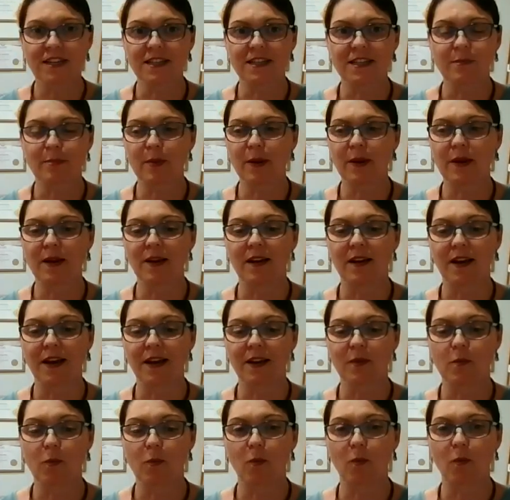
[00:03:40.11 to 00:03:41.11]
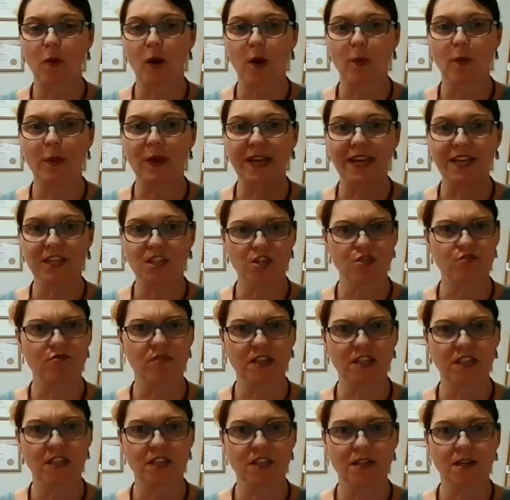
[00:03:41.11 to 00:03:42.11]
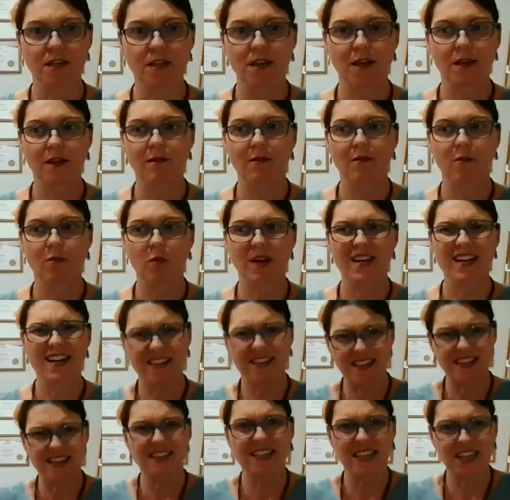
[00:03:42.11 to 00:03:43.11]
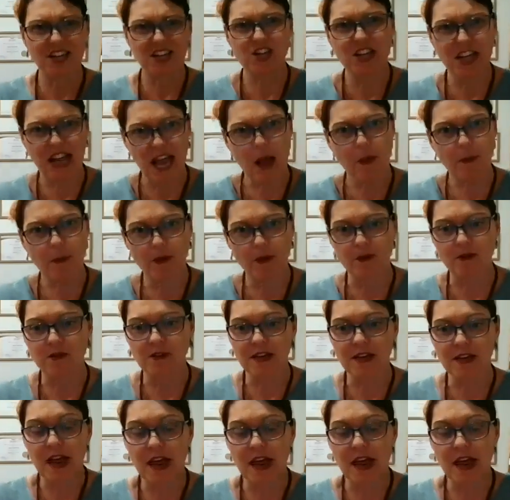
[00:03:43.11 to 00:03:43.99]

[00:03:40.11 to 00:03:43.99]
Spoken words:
It's a bit like why we get stressed when nothing's actually happened.